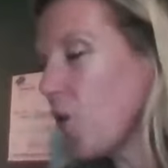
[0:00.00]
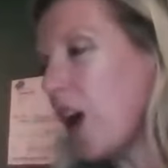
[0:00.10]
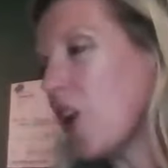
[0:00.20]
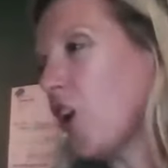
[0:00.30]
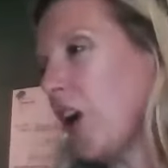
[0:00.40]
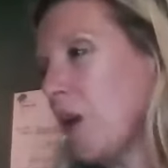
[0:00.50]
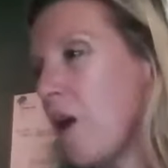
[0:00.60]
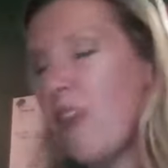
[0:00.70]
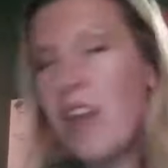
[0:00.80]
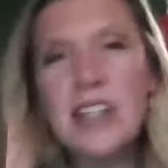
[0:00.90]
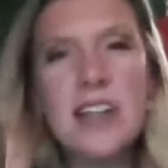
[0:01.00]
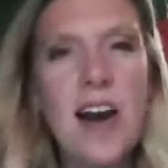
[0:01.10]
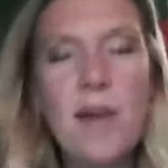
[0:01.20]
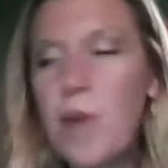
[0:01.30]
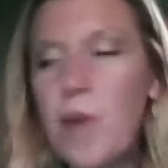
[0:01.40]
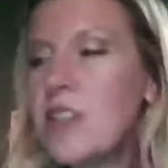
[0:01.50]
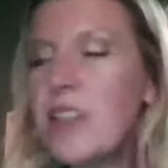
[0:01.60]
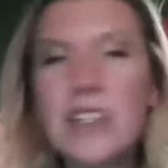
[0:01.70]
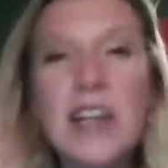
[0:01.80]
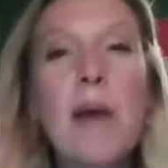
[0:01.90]
we had a great month. I t- I've posted
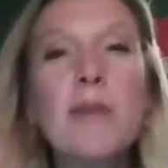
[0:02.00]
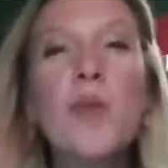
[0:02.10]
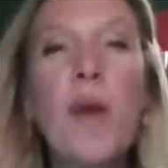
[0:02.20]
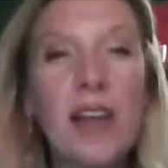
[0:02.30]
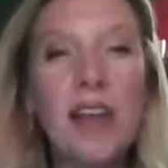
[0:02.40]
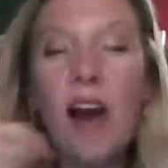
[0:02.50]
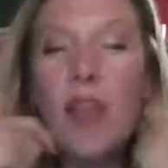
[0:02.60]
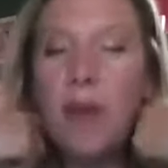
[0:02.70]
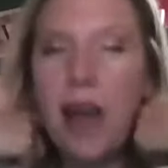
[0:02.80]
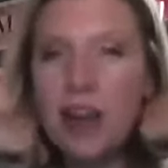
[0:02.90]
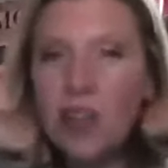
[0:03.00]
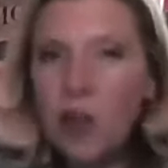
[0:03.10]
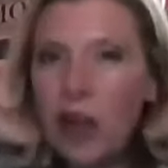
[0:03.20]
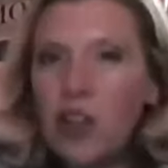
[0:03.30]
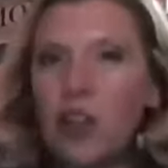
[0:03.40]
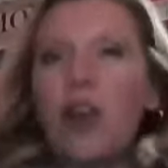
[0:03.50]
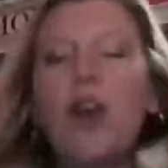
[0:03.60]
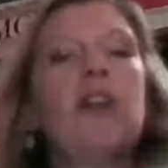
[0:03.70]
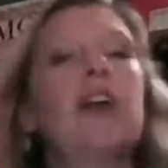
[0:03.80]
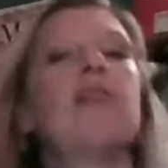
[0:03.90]
the top 20 on the page, so make sure you
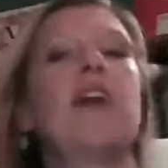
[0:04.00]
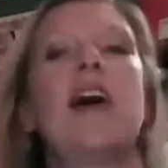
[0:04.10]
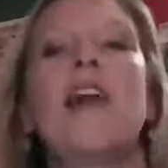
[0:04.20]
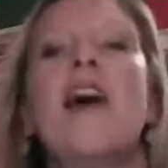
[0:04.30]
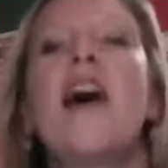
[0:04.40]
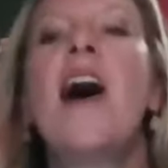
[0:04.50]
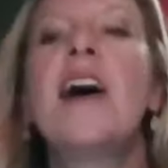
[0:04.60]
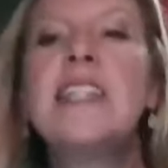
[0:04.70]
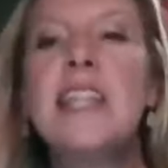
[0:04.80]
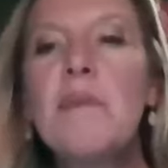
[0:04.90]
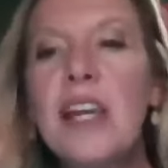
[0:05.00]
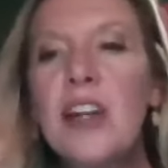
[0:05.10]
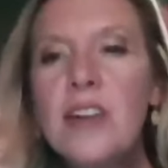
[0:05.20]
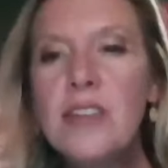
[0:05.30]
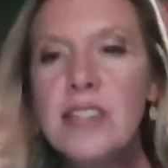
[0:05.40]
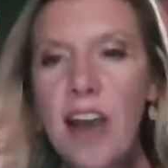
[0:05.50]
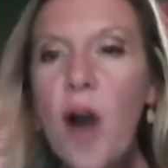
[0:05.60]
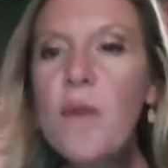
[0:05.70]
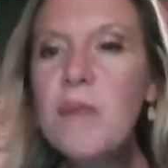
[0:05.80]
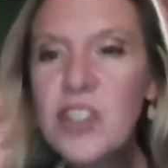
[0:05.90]
go look at that. Team leaders.
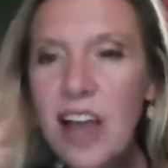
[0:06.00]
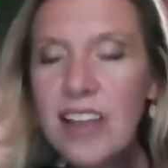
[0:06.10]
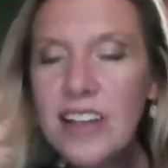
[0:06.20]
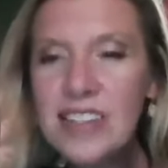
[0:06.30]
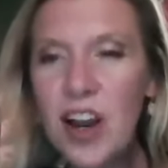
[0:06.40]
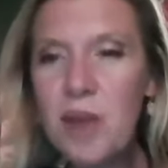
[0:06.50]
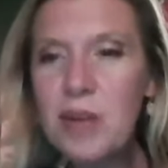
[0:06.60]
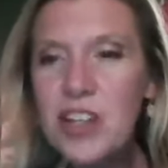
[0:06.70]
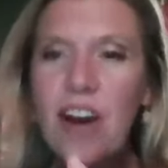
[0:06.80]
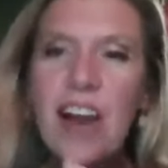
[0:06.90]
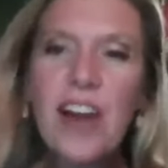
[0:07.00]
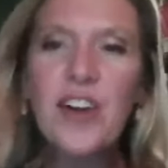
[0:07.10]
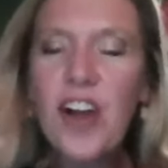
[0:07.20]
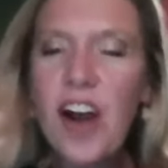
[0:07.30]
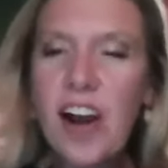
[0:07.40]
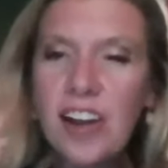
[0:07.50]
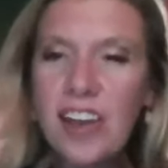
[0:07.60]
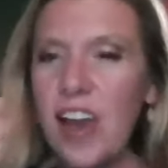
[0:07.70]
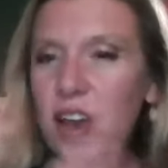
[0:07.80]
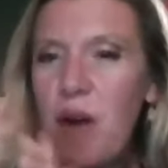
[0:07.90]
Oh, Michelle is there. Michelle Hager Clark.
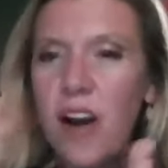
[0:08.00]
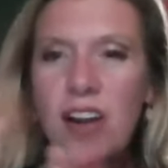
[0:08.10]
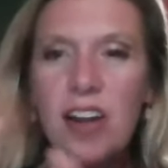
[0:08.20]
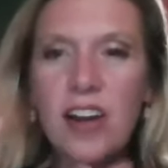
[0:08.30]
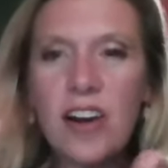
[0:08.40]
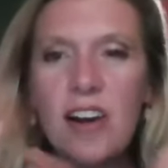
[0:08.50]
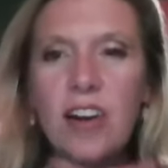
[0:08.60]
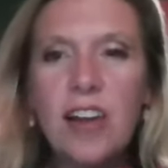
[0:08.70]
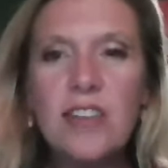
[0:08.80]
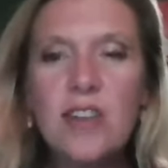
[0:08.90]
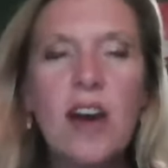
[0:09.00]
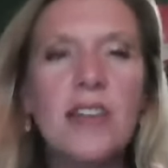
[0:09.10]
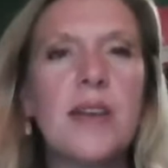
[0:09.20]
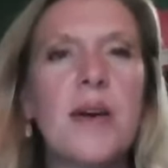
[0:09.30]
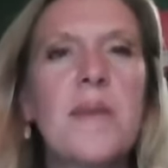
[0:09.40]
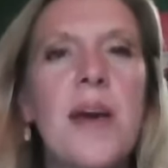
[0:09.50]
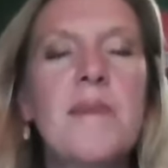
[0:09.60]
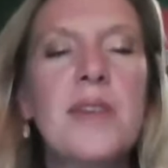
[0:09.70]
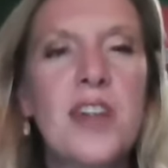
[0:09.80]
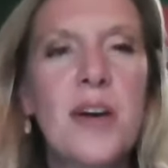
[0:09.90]
Yeah, you are here. That's awesome. And
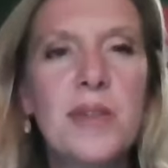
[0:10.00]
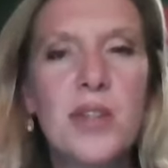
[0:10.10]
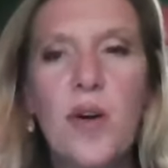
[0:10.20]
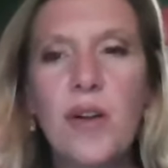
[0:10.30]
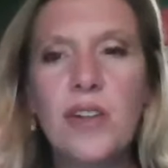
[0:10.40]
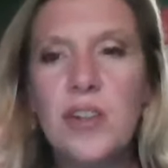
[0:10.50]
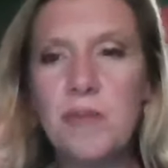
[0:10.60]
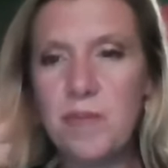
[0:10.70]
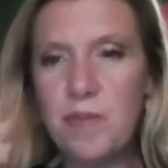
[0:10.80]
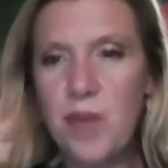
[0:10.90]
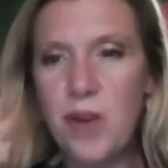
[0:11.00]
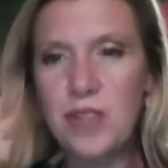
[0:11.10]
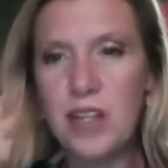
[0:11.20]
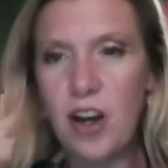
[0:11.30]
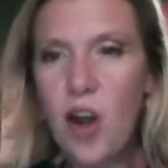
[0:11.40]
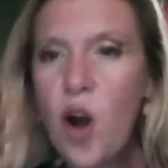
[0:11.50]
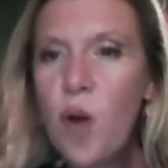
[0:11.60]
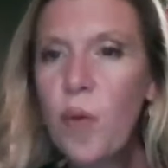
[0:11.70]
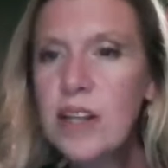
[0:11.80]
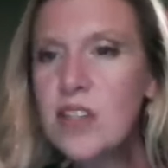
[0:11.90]
Michelle was a gold. She posted here.
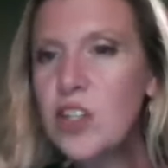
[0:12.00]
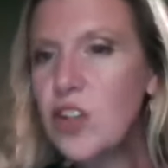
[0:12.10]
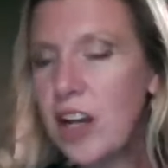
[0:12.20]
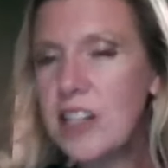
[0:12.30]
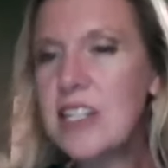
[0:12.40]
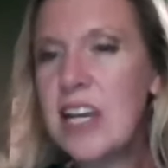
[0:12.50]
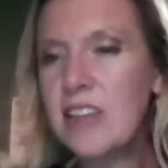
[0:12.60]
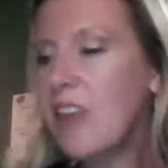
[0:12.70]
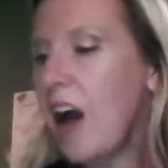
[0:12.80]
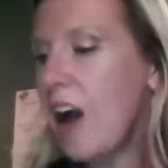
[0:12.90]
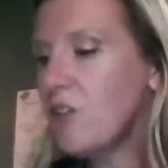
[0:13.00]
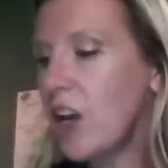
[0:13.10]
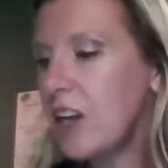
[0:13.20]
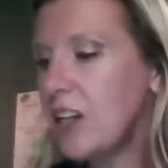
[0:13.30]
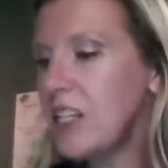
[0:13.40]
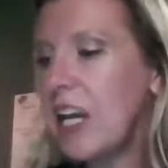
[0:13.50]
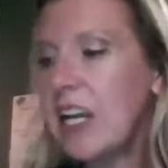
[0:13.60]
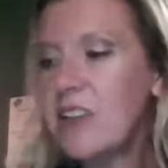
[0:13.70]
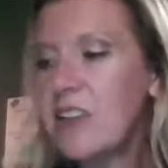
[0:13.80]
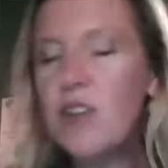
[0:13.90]
What is the training date? The live training
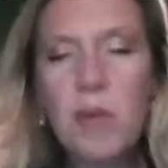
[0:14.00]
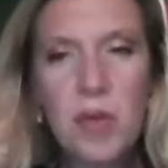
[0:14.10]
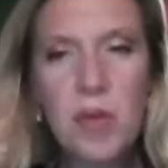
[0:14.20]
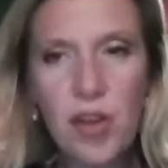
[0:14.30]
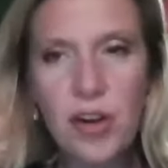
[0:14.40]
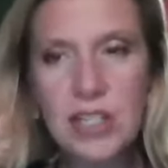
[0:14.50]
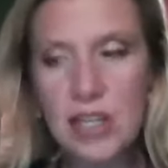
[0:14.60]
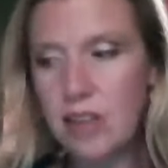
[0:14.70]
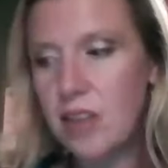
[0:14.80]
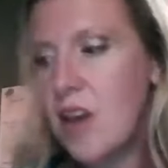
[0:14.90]
date is November the 13th.